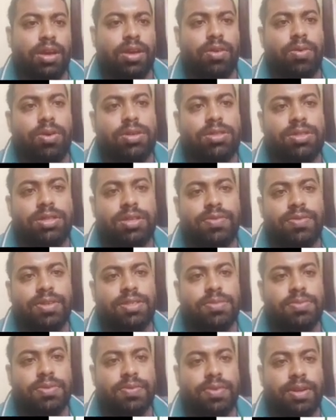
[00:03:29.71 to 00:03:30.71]
What is the
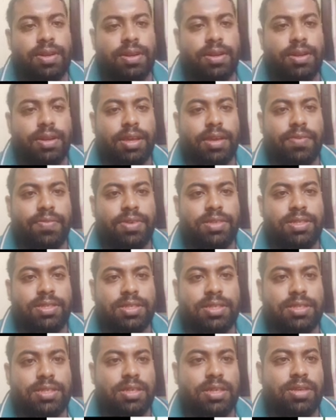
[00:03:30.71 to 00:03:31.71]
difference between
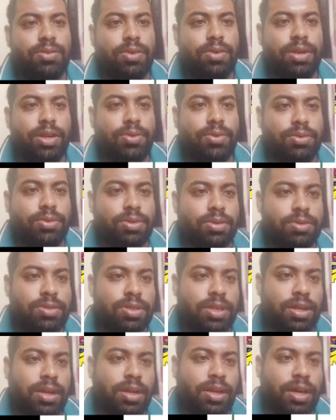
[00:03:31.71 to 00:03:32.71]
FSSC
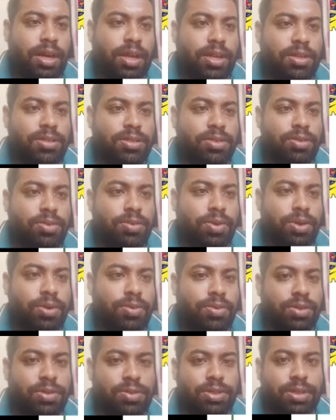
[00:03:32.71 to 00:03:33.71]
22000 and ISO
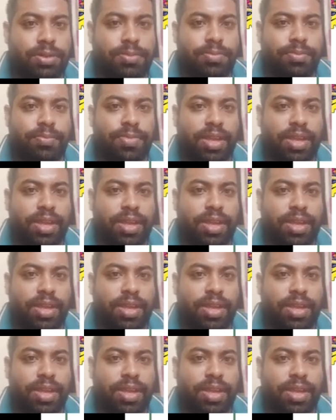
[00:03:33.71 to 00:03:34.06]
22000?